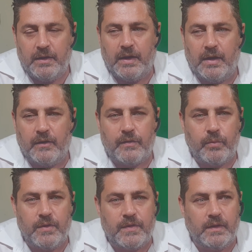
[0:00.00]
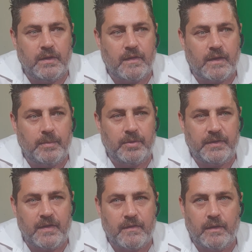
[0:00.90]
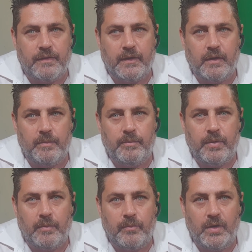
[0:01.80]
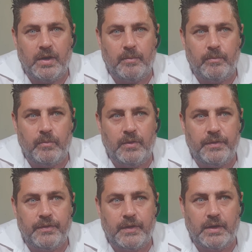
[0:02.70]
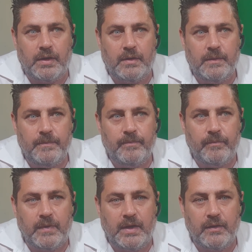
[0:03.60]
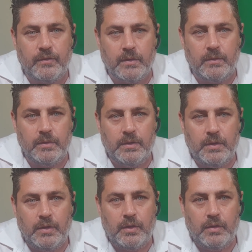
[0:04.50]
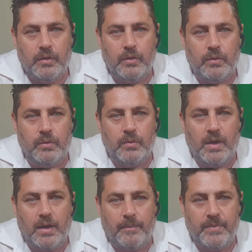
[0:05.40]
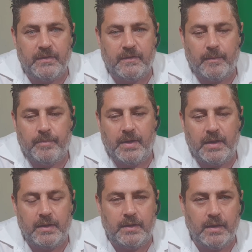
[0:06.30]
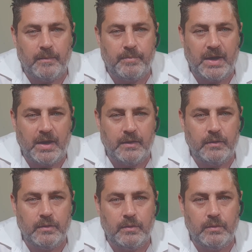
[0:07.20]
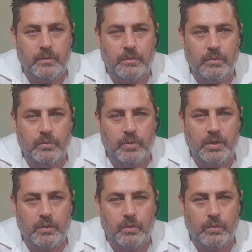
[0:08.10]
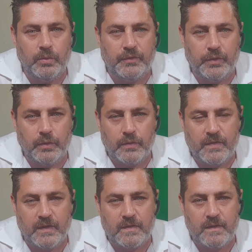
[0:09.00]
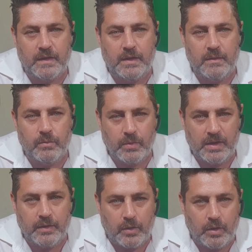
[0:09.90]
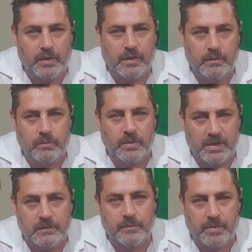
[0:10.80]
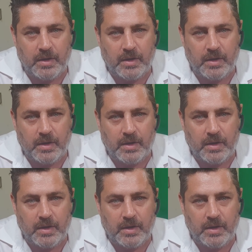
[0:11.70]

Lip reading: Now, as recently as a couple of days ago, I think I popped one up with Andrew, who picked up a partner who will return 60 red hot, ready to